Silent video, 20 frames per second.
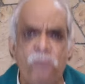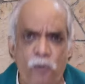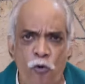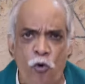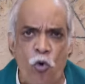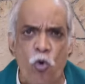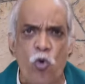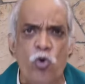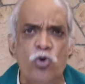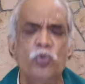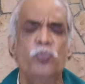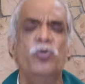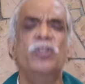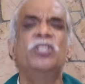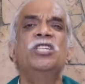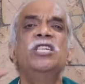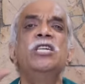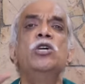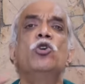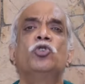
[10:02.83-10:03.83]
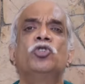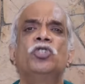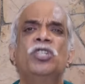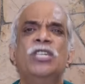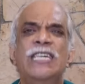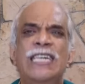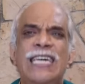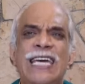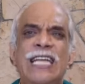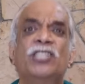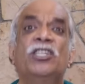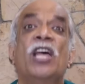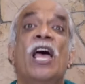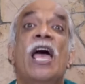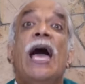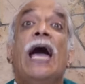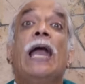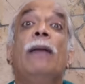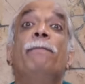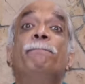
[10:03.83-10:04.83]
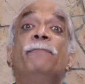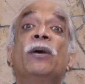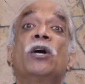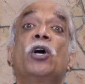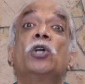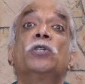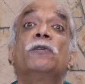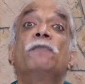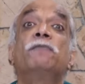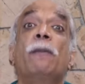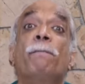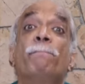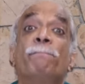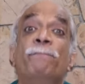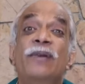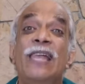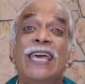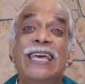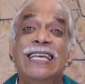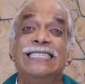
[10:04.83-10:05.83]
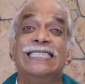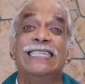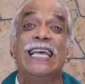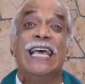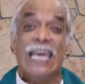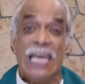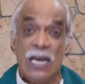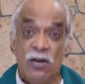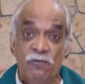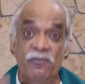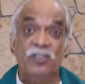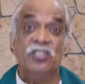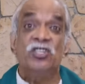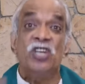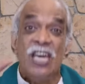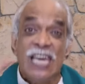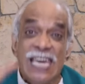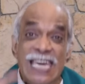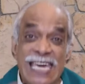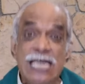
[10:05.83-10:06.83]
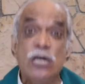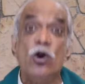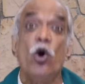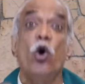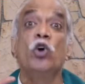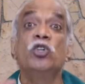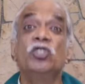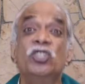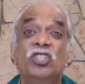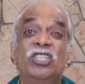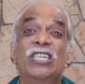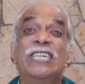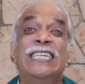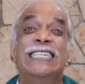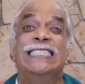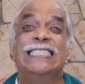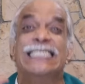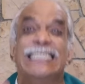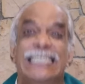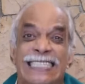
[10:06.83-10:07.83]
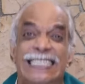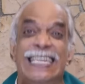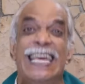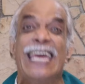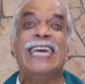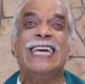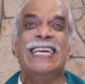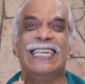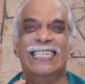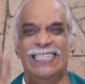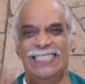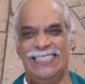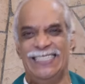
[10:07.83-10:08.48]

food which he or she eats, and because of the place in which he or she stays.